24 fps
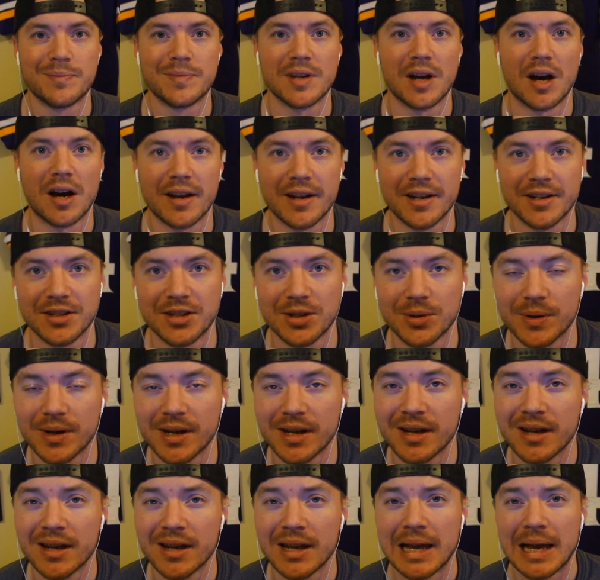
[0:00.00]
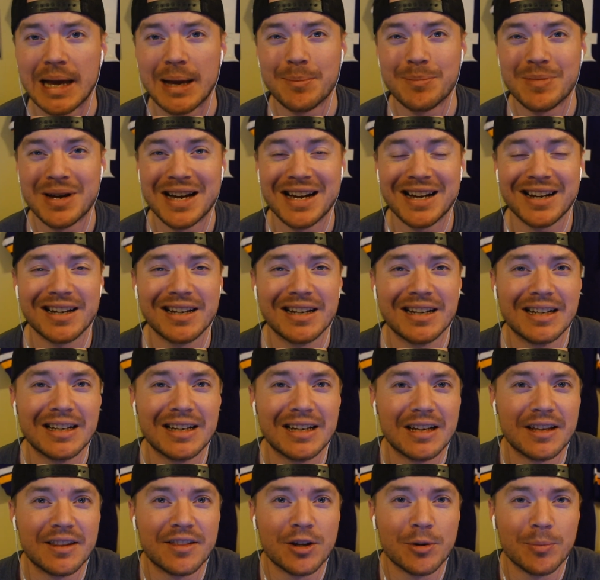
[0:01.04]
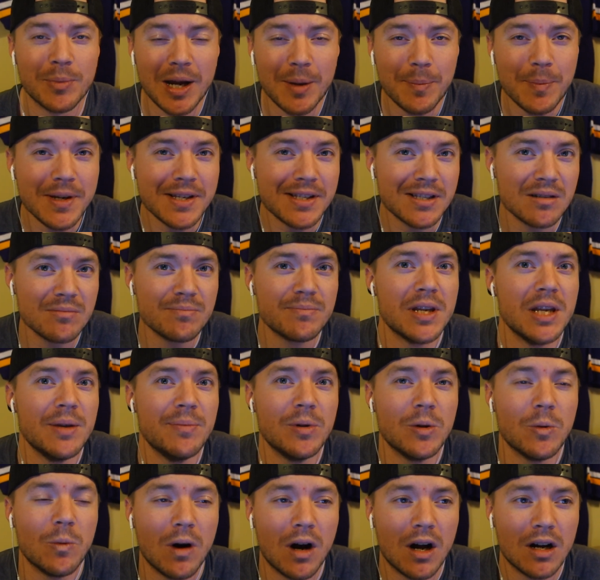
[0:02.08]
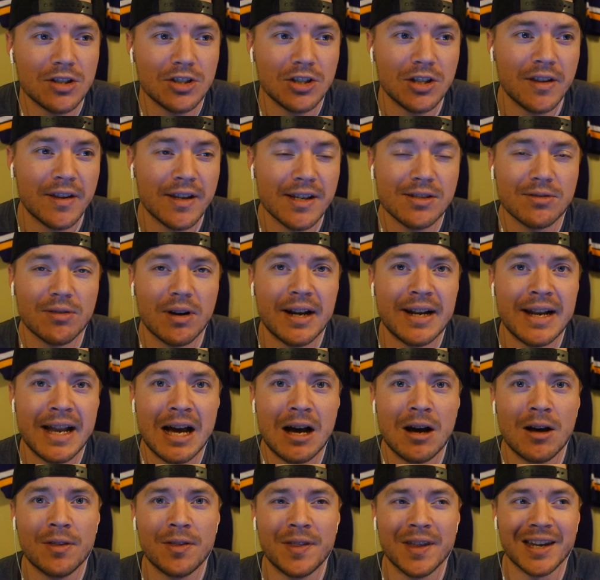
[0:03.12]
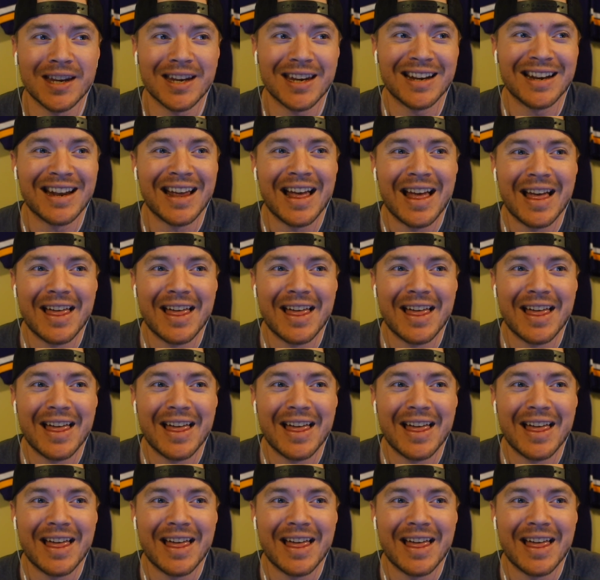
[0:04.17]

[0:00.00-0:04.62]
Not into it. Mac, there might be some people watching this right now thinking